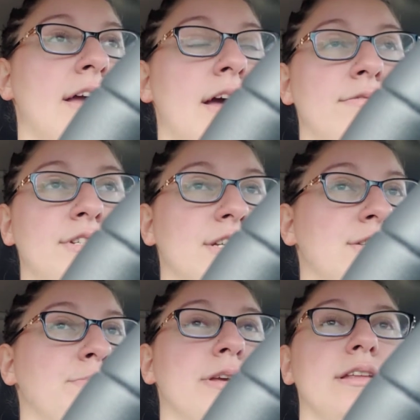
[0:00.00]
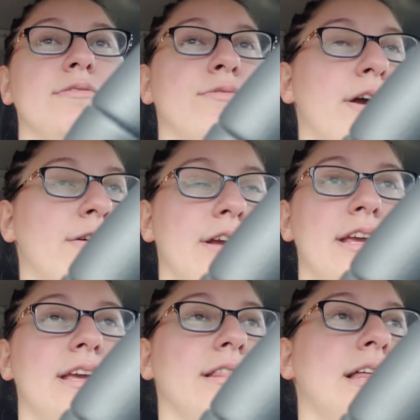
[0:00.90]
have just been
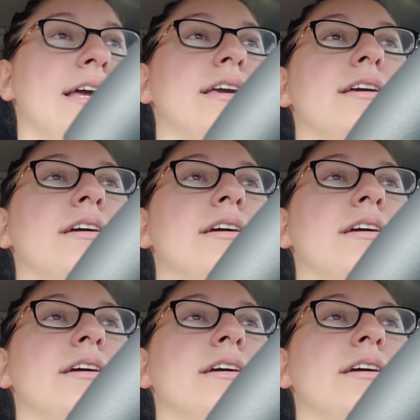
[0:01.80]
very, like,